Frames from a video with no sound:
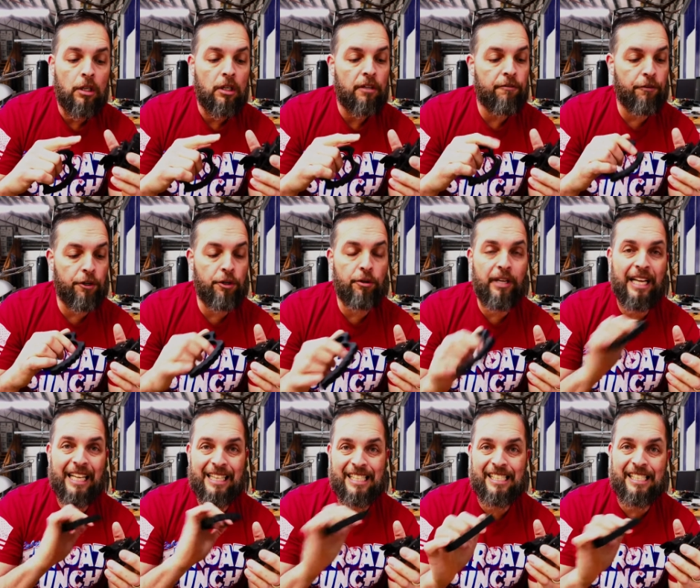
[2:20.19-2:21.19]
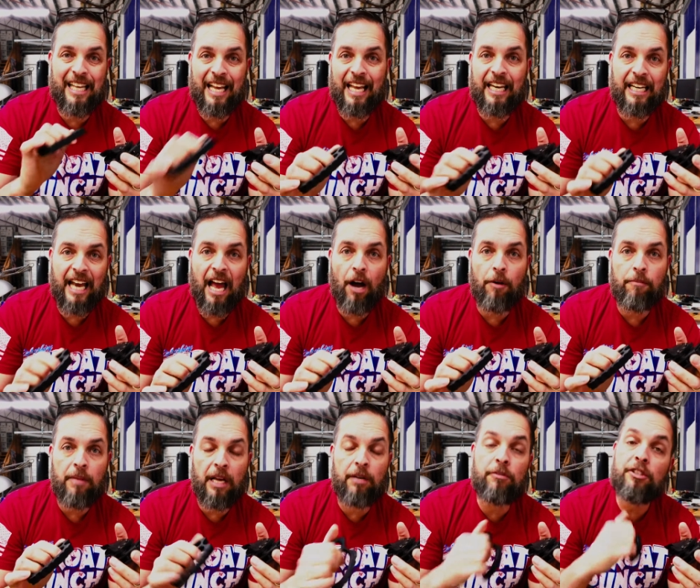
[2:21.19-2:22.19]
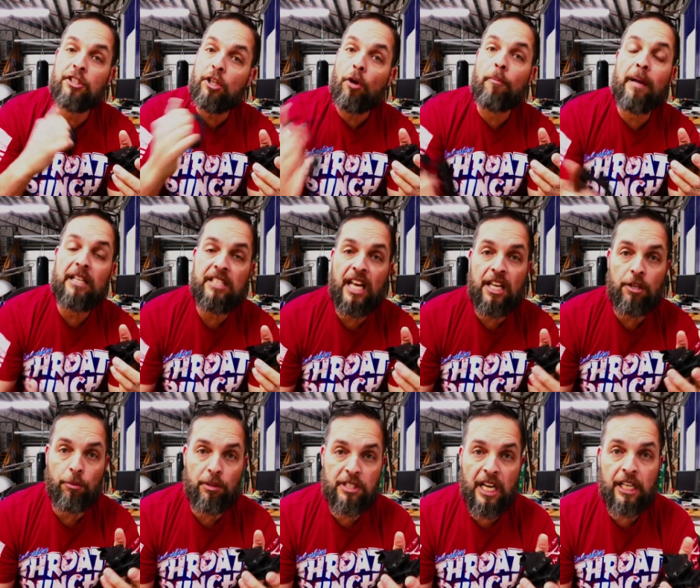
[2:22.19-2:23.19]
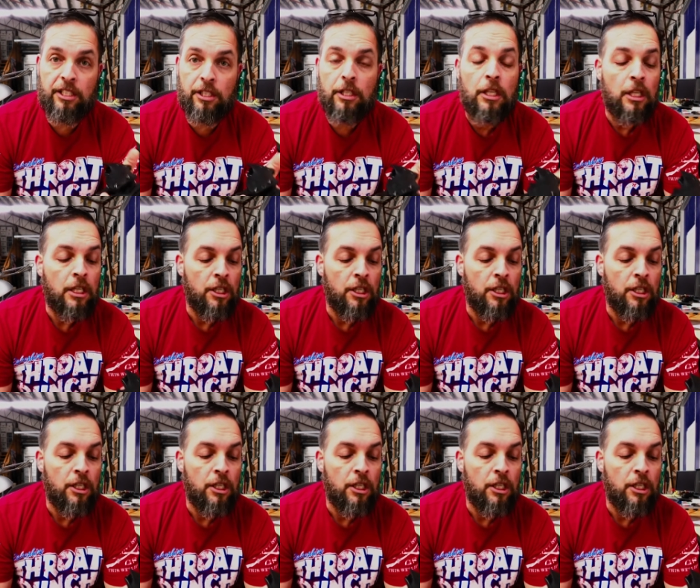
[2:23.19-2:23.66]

for you to get this thing in and out and still maintain the retention.